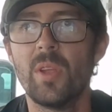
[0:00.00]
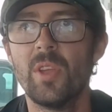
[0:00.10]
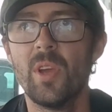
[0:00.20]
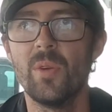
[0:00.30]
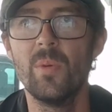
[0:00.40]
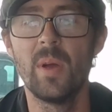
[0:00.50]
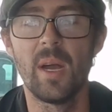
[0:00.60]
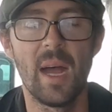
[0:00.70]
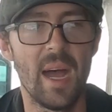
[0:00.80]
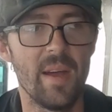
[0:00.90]
you
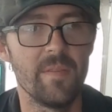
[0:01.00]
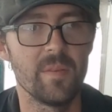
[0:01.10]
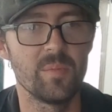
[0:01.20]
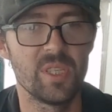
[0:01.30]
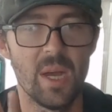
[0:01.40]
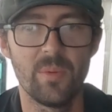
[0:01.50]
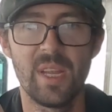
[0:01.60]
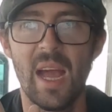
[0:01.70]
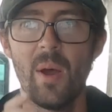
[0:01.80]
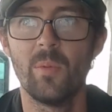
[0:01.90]
have settled
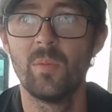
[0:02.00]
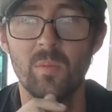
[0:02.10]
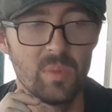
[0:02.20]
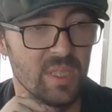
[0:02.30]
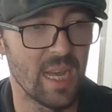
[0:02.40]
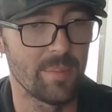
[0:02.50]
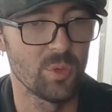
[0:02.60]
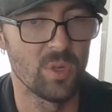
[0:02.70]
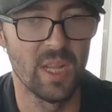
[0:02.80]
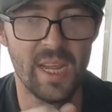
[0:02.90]
down, cab's
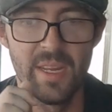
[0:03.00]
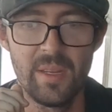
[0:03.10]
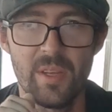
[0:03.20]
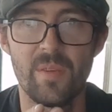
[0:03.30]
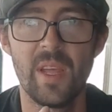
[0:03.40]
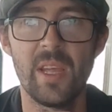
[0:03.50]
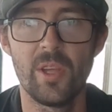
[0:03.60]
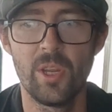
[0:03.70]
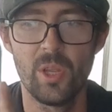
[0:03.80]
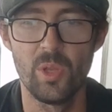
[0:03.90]
all clean, you've
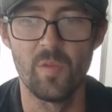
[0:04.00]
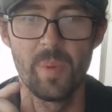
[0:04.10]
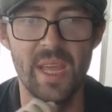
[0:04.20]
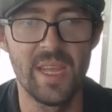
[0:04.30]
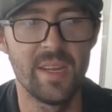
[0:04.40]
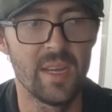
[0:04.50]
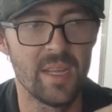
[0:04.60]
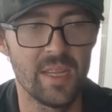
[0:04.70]
eaten, you've peed,